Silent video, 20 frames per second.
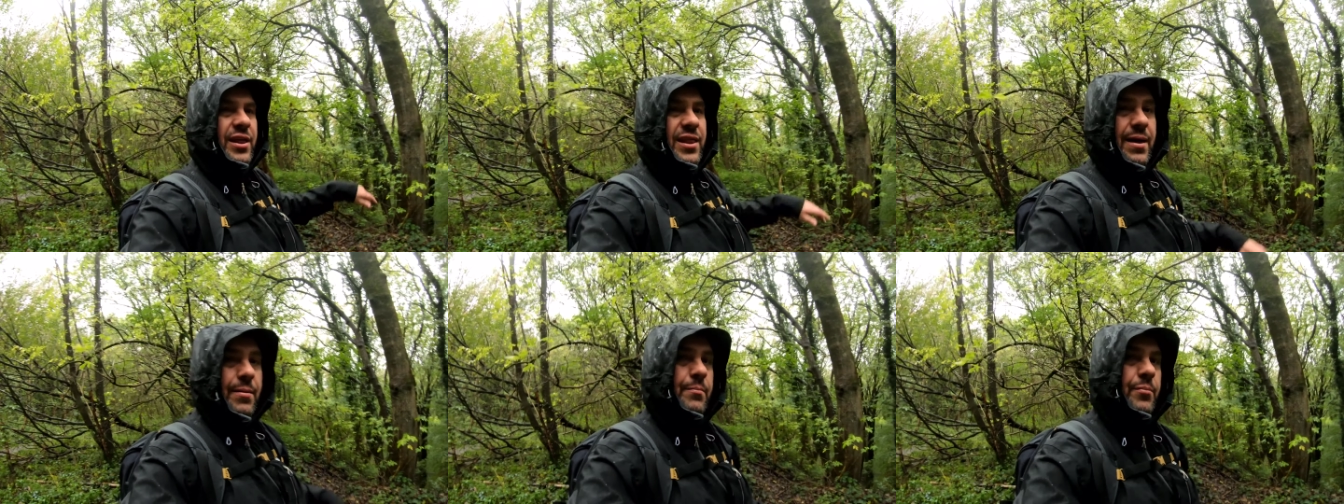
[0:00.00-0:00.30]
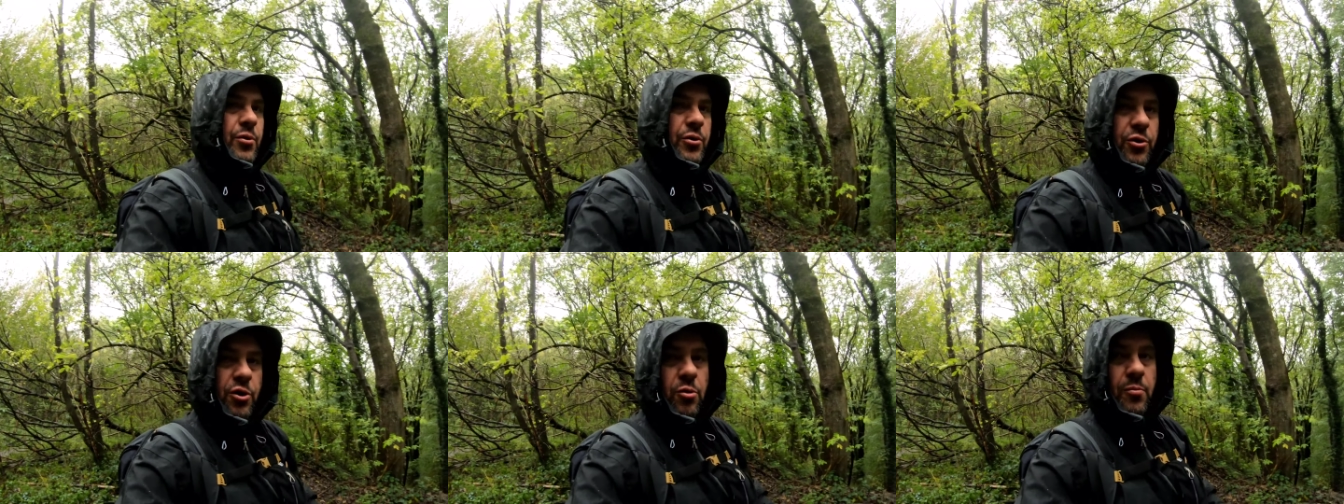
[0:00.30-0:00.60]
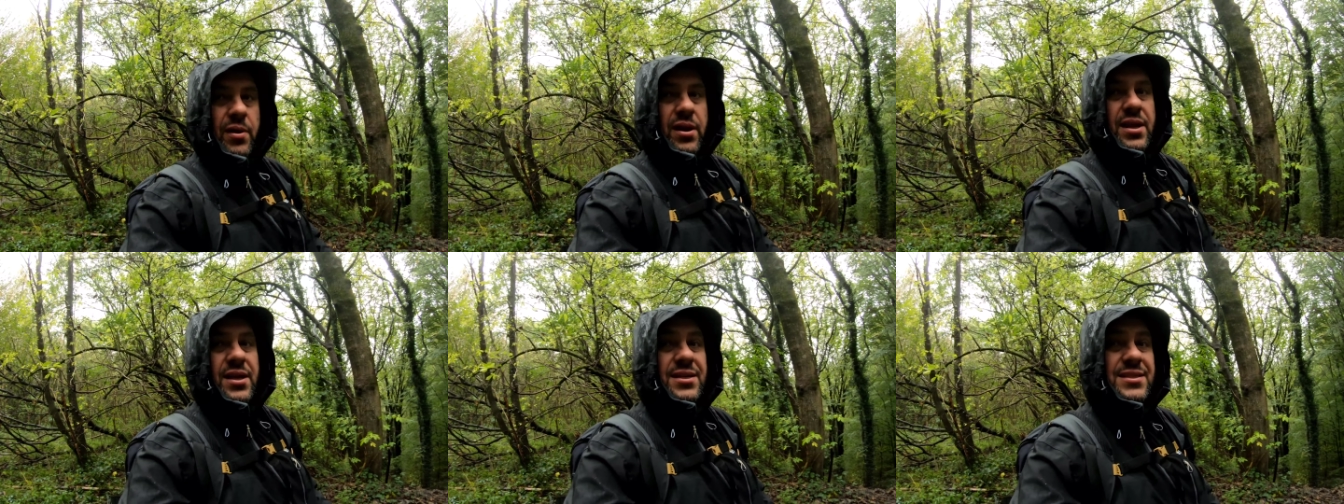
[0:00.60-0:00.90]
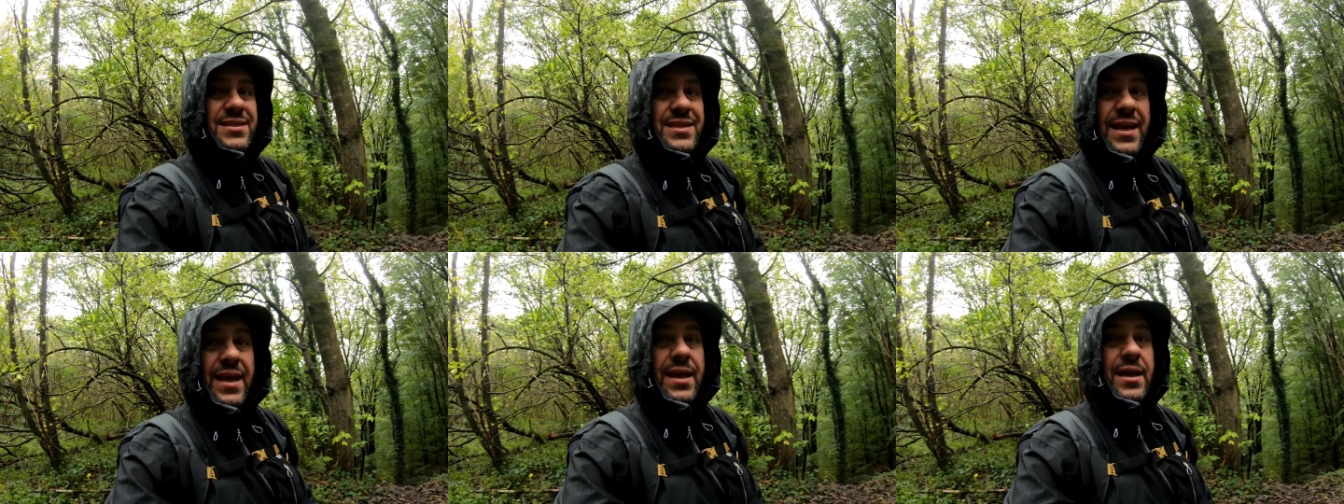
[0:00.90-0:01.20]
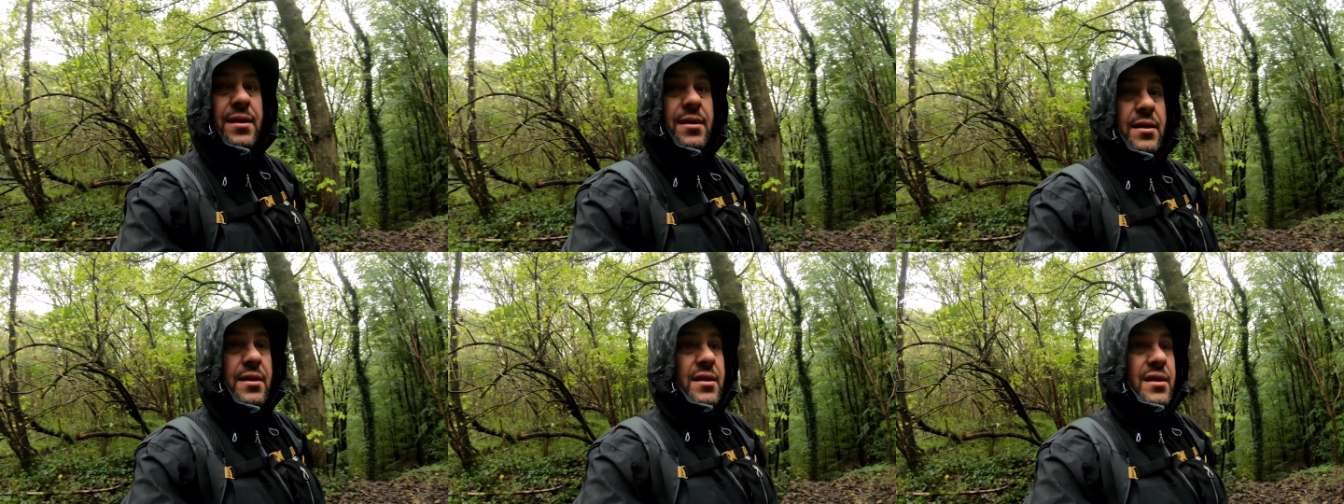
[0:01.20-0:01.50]
of them. But normally you
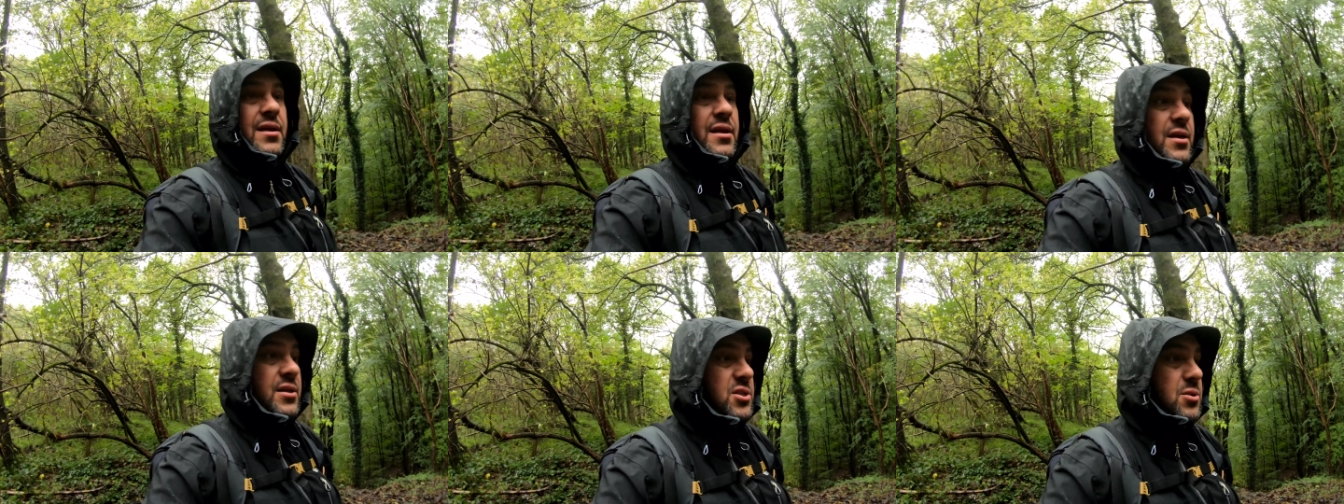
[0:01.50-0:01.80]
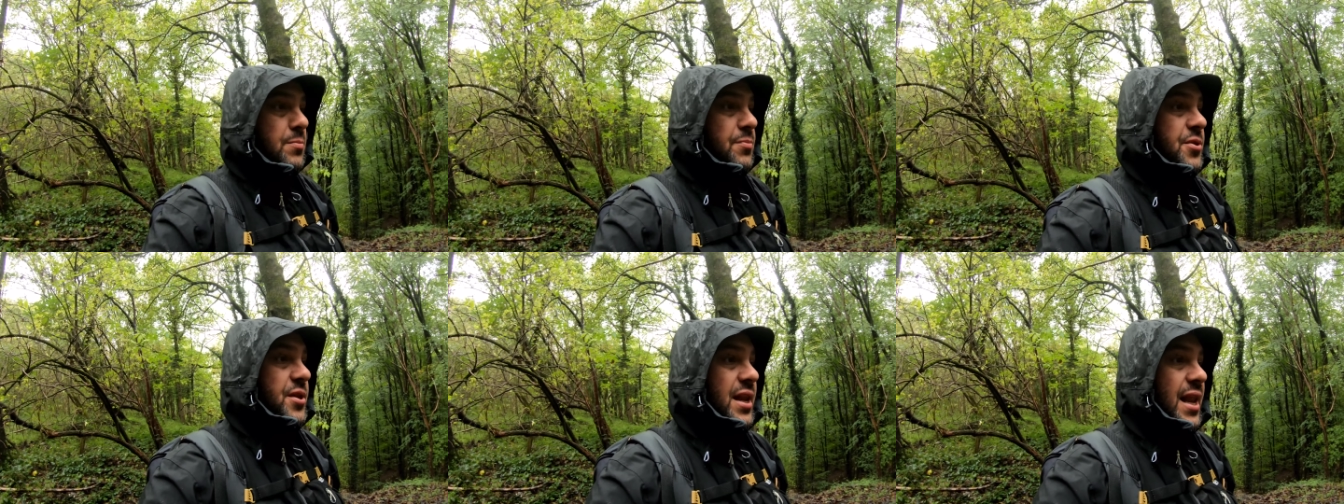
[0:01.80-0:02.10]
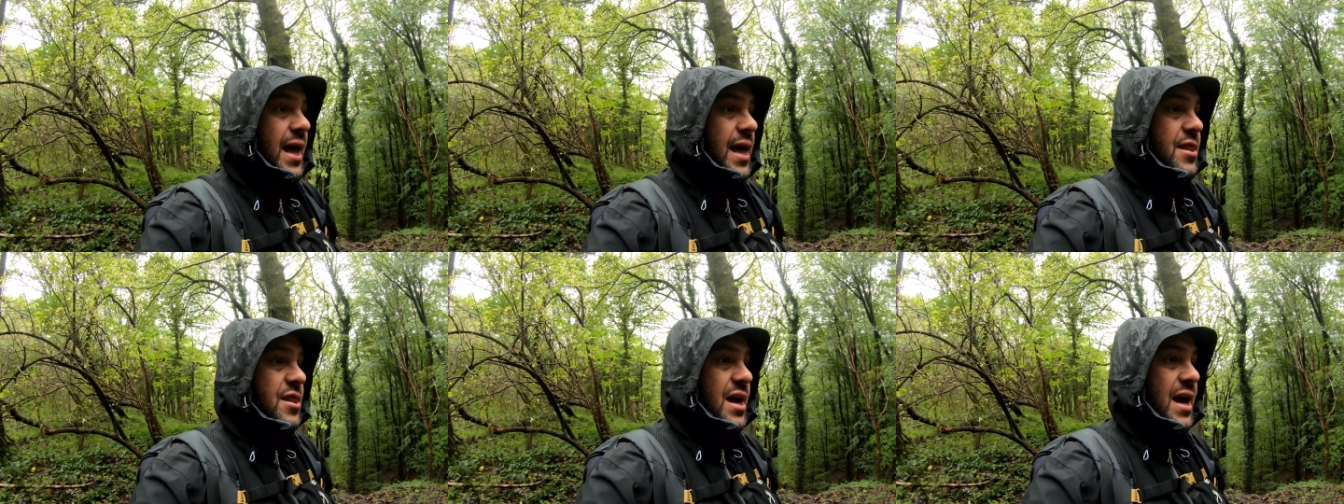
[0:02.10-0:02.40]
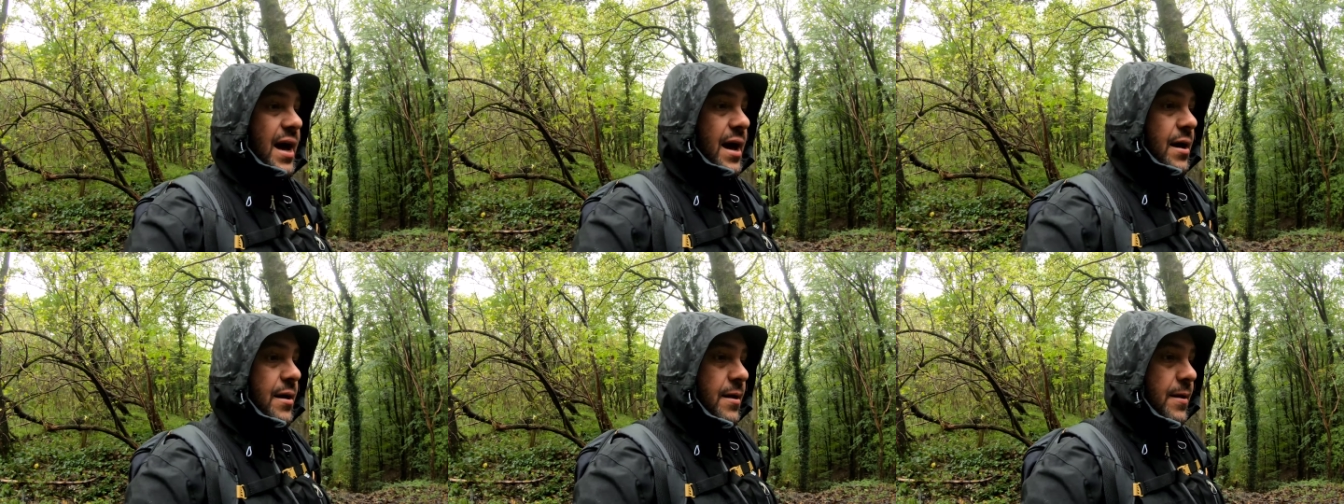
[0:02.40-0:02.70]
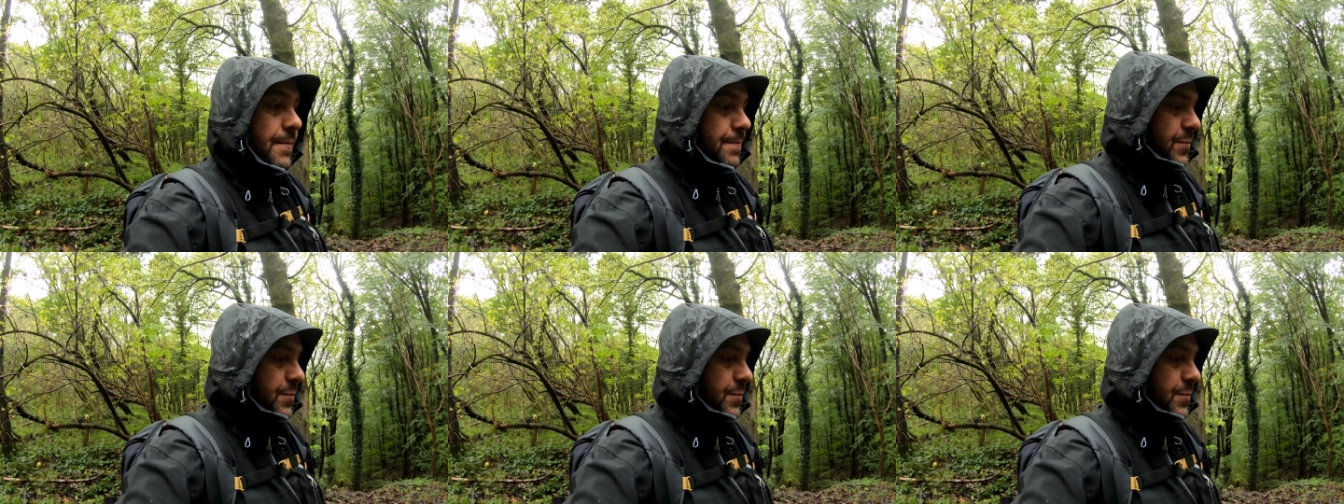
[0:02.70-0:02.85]
see something like that,